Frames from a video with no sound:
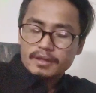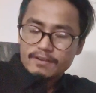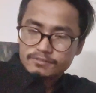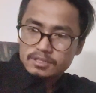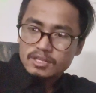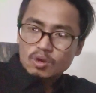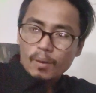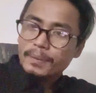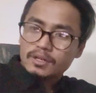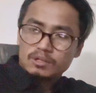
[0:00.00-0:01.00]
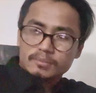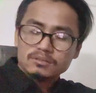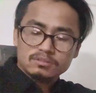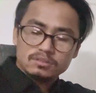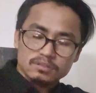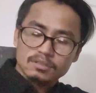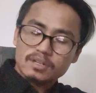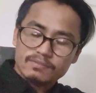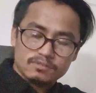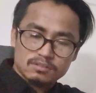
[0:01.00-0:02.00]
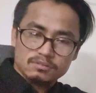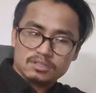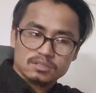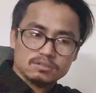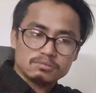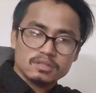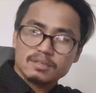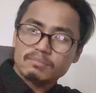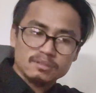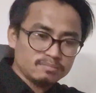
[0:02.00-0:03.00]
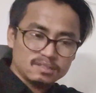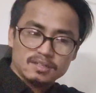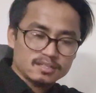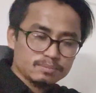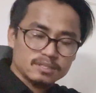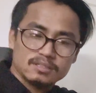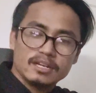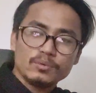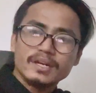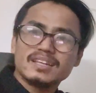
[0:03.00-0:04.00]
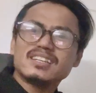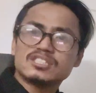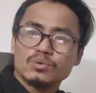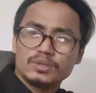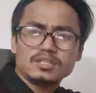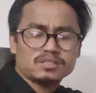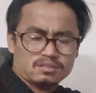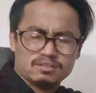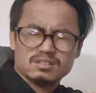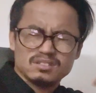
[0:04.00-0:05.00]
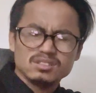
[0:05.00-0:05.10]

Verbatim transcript: after that open your mouth you don't have to just randomly be the expert anyway that is your wish you can